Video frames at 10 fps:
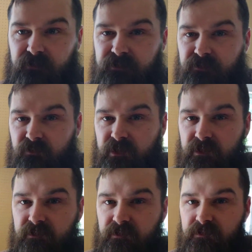just the way
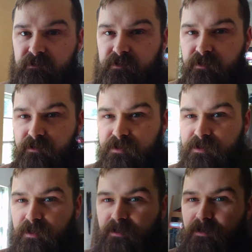things are
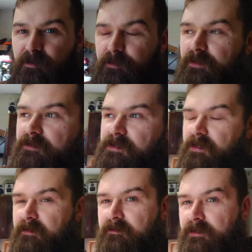set up, it's
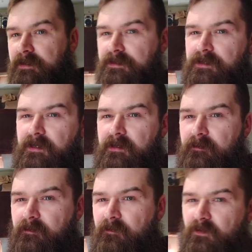not really set
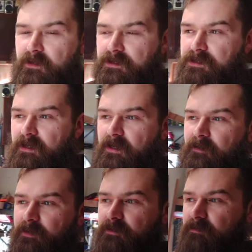up for a
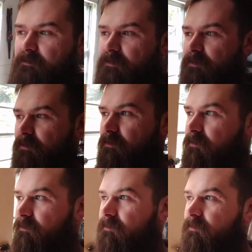shop.
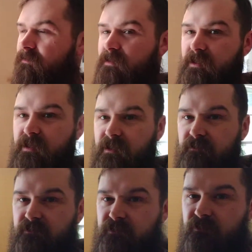You know how they got
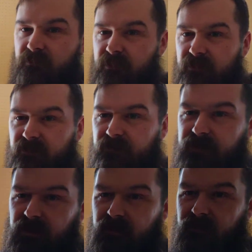2
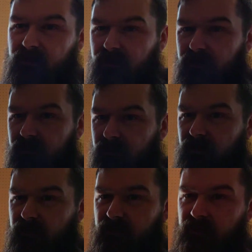windows kind of there.
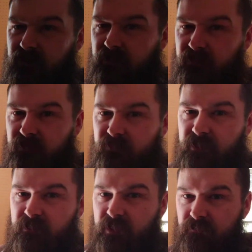I would
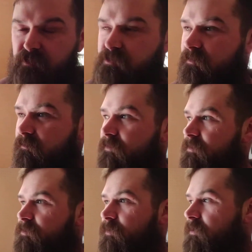rather have the shelving
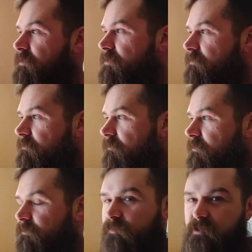space
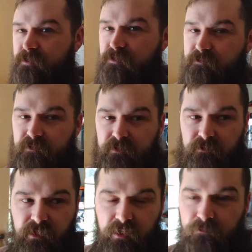or places for other
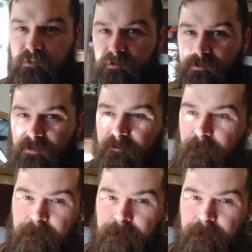cabinets.